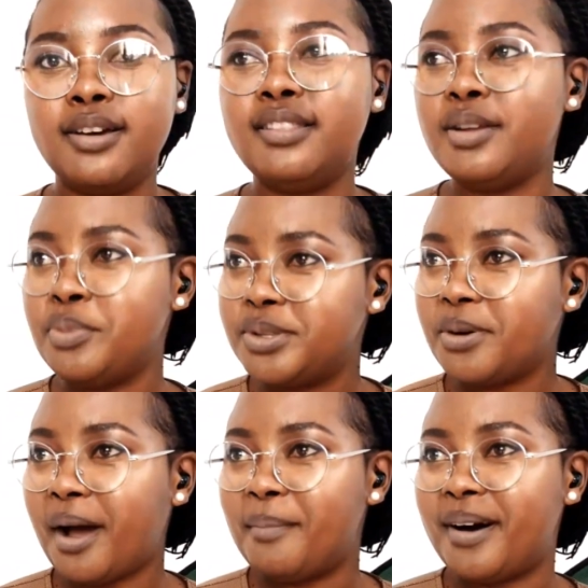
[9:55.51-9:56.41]
Then we
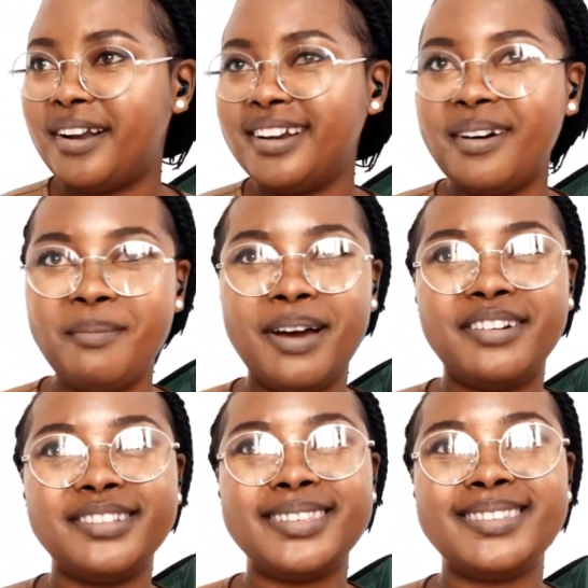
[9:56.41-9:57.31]
talk about it. Oh my
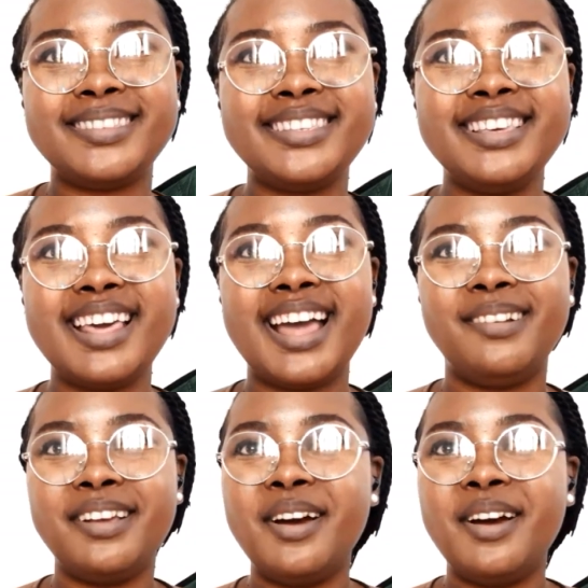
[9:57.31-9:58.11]
gosh, did you see that?